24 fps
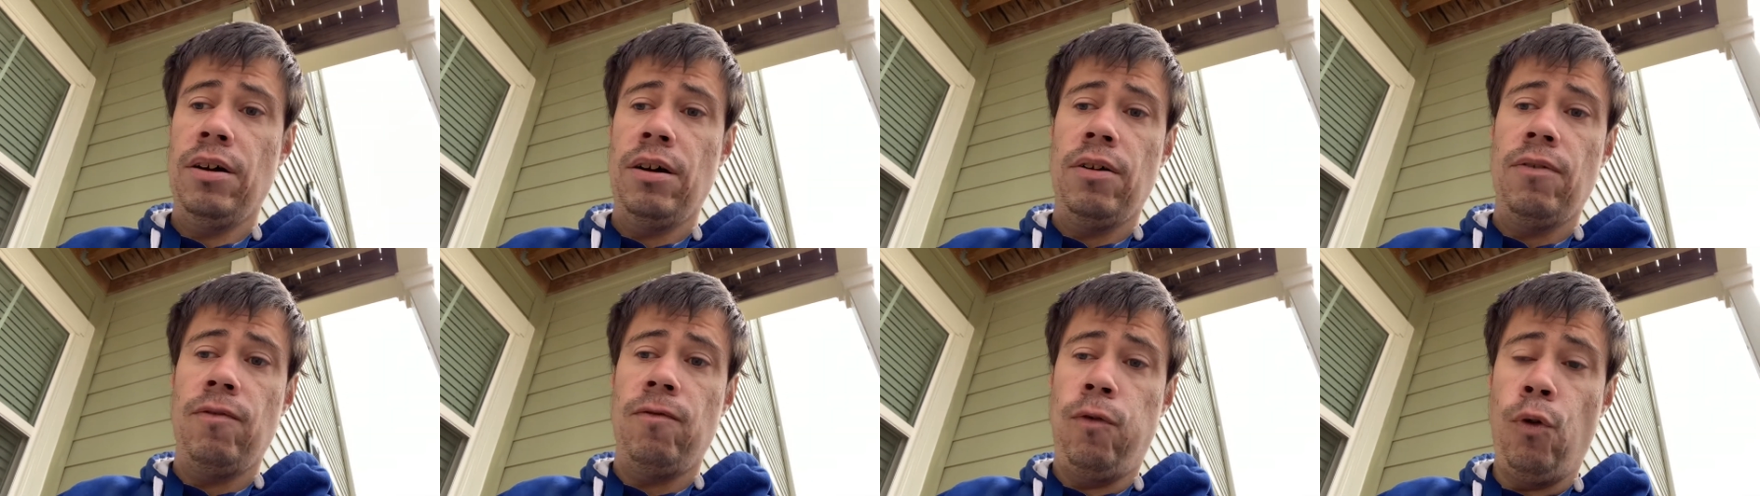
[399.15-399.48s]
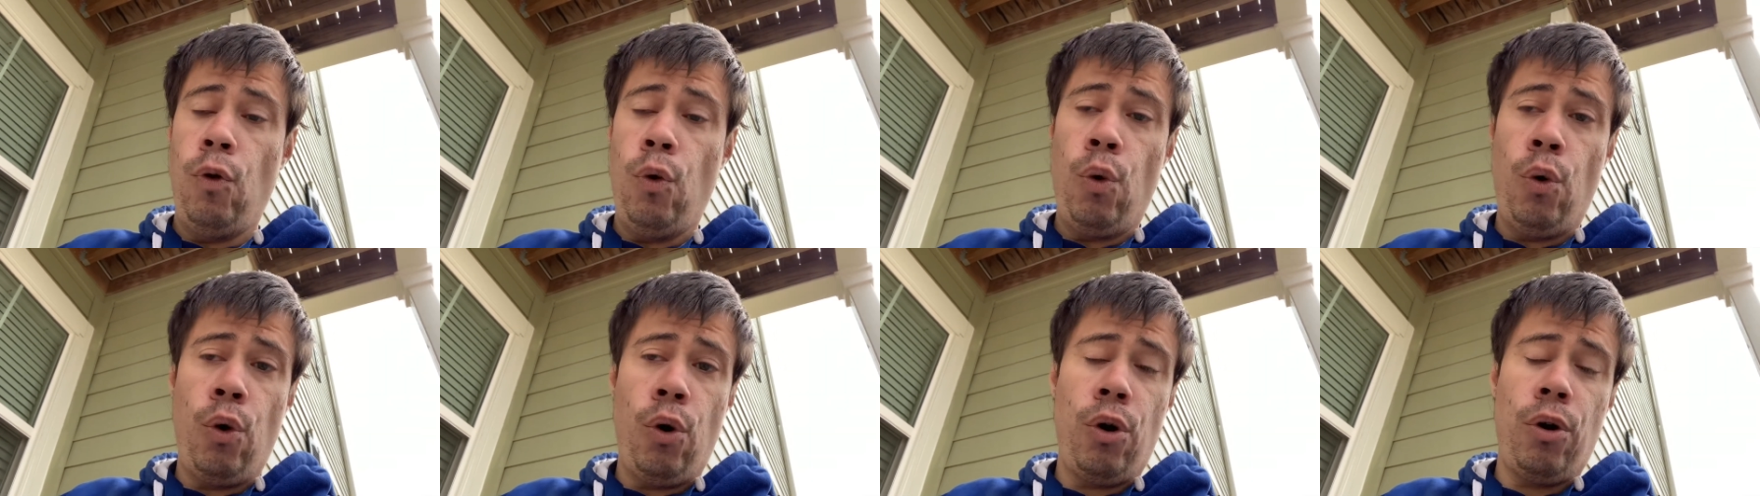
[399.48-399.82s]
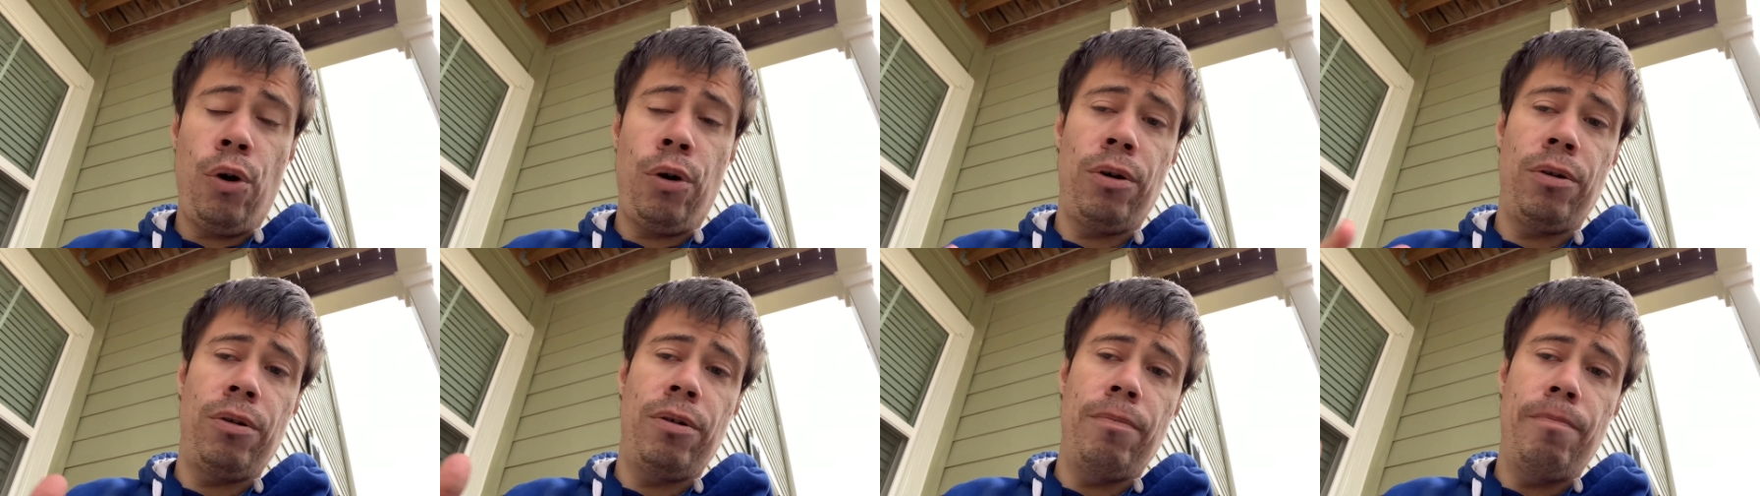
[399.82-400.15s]
for
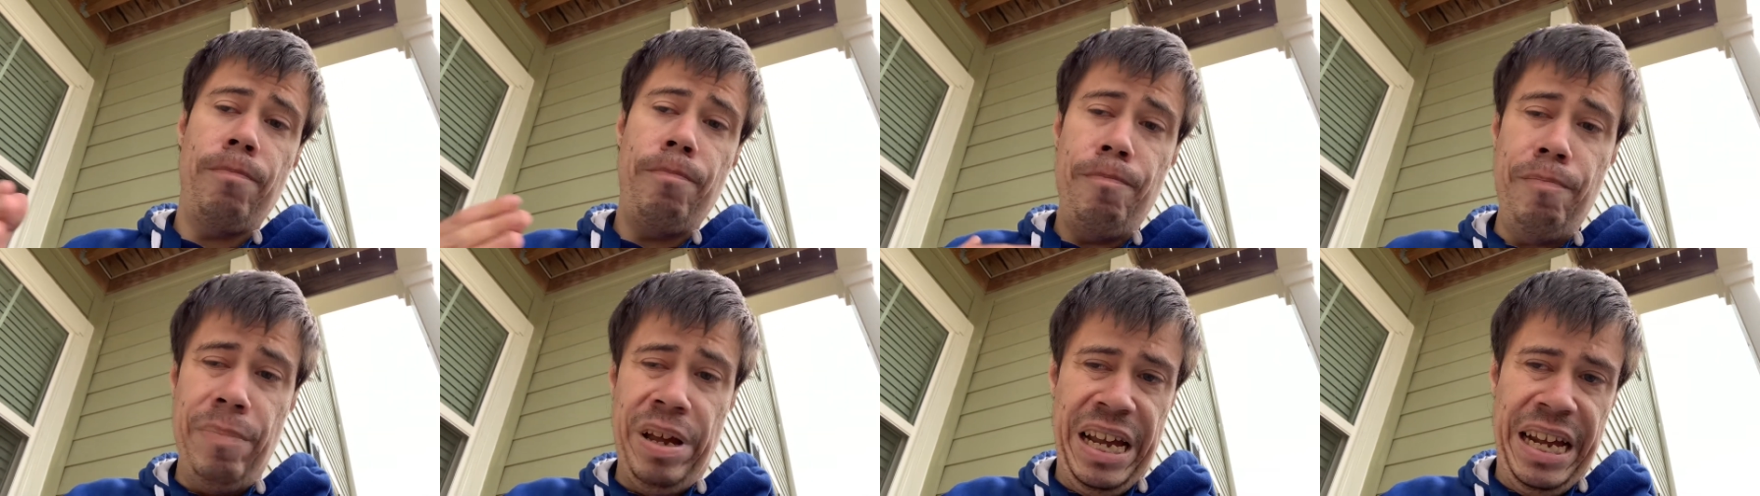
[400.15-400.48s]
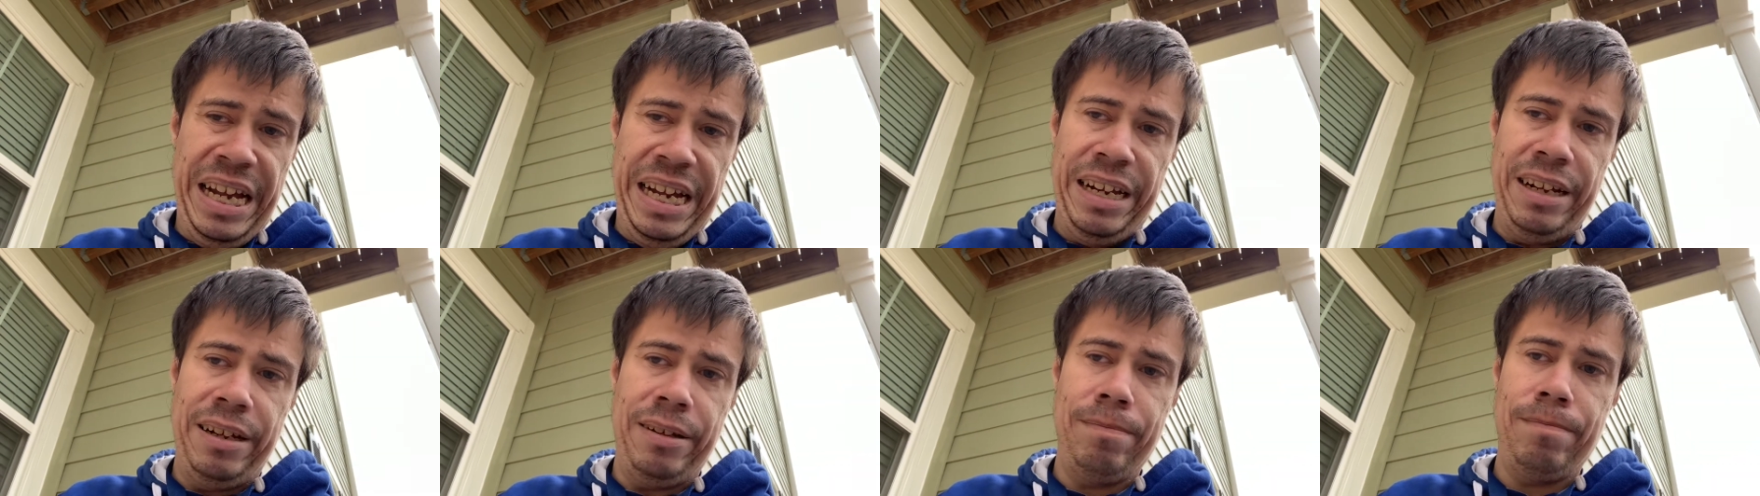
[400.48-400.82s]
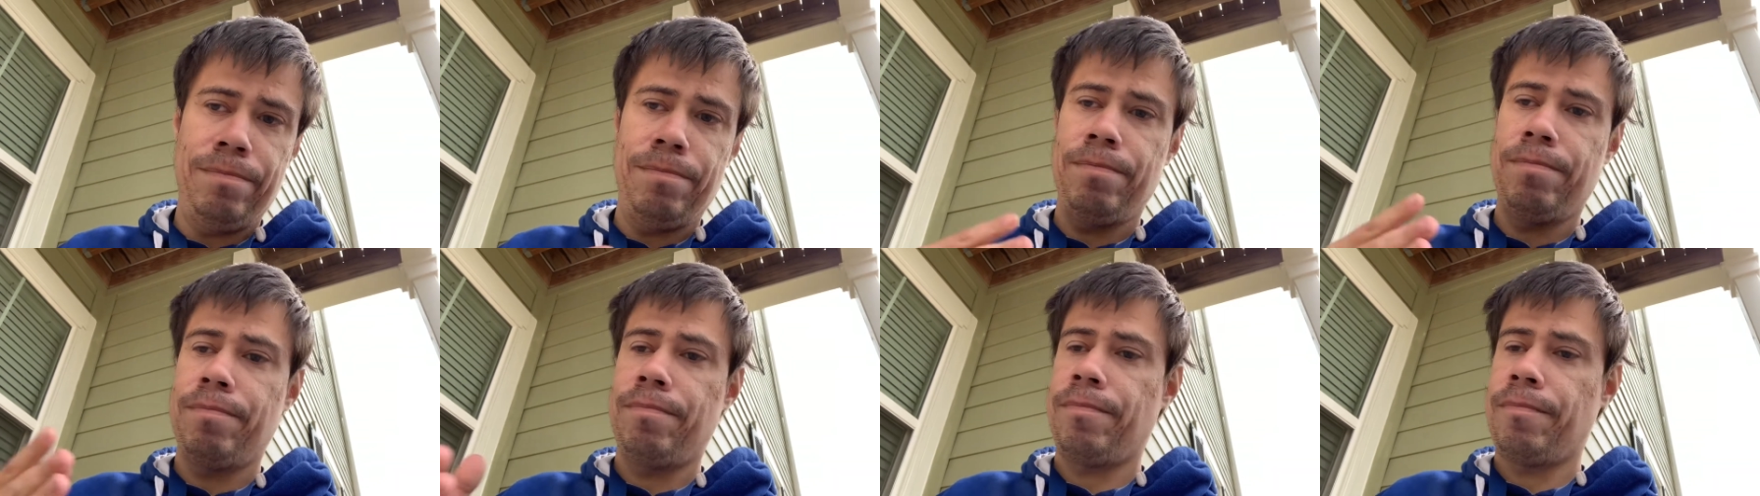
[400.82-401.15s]
me
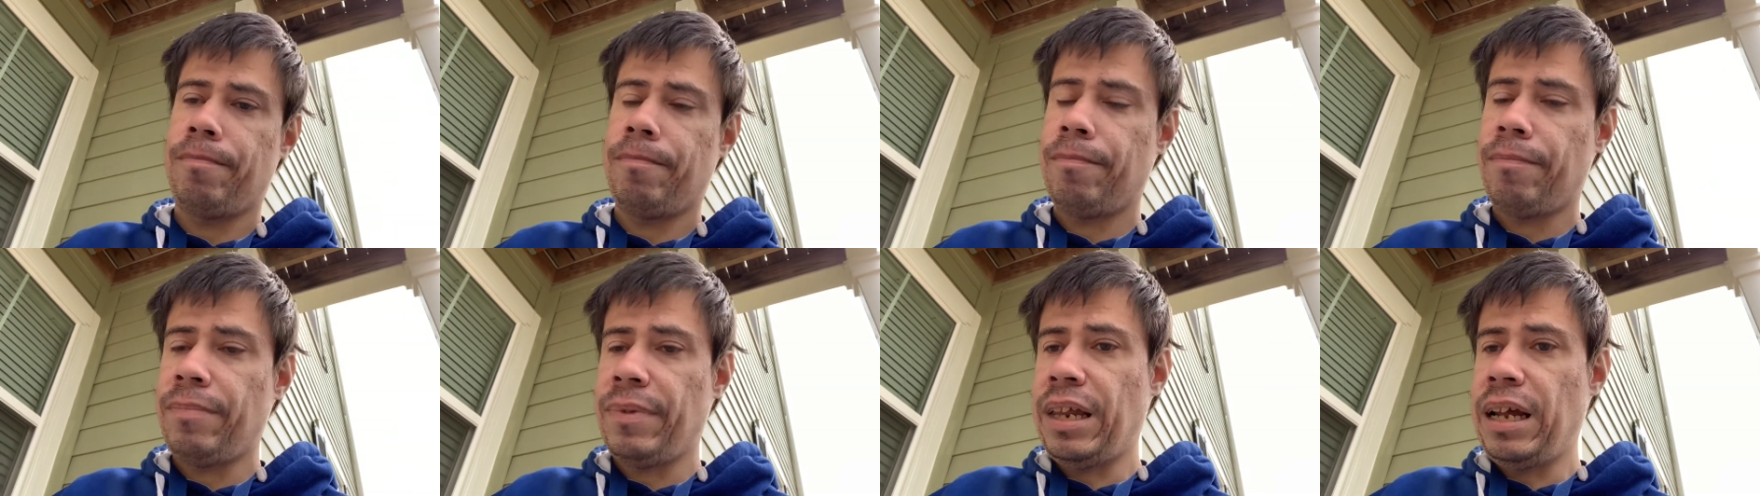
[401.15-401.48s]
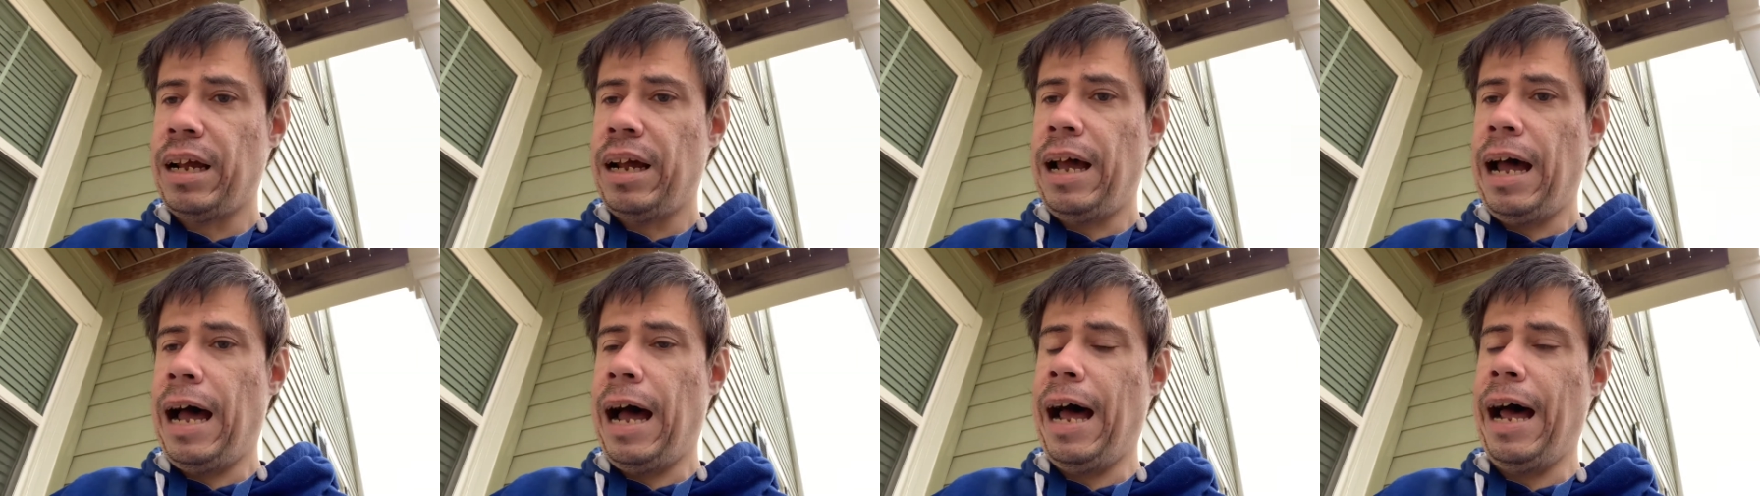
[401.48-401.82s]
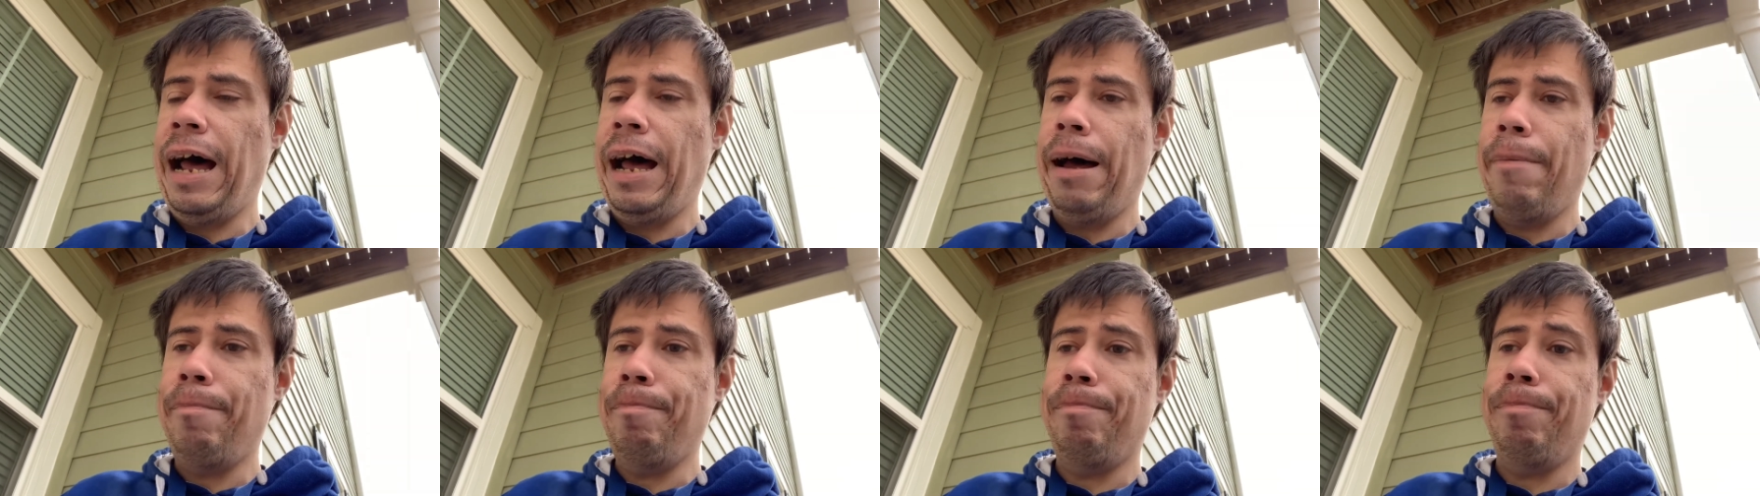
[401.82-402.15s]

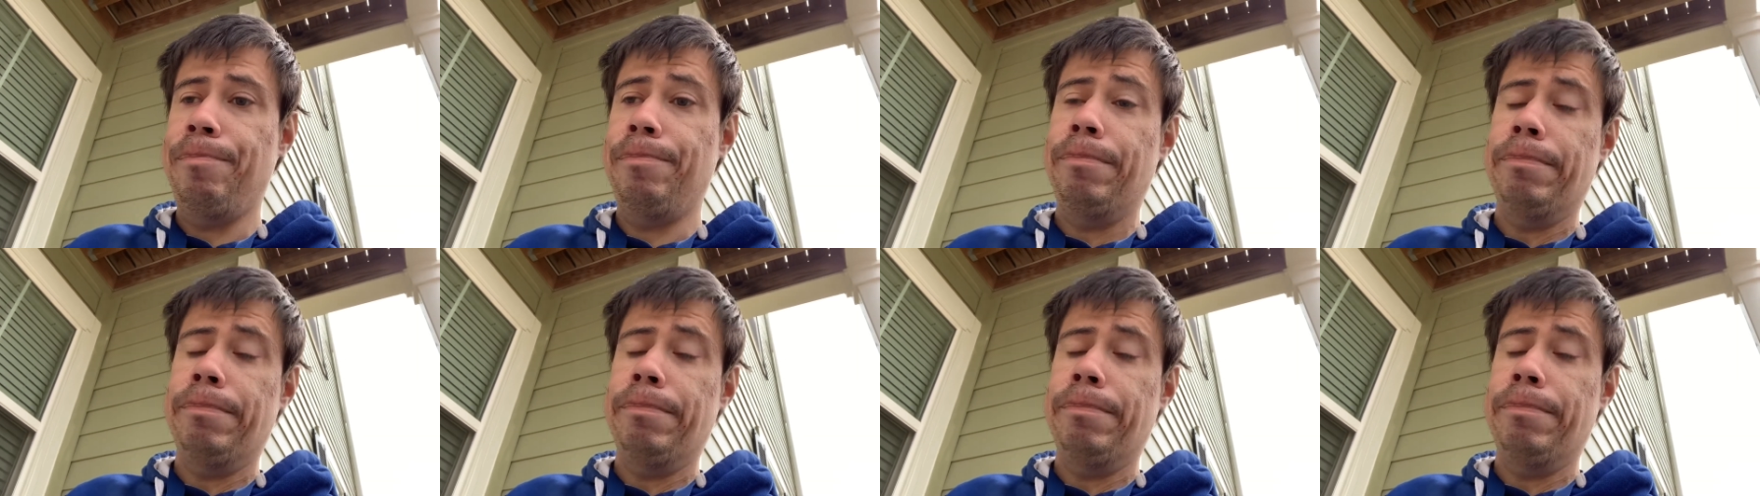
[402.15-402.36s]
um,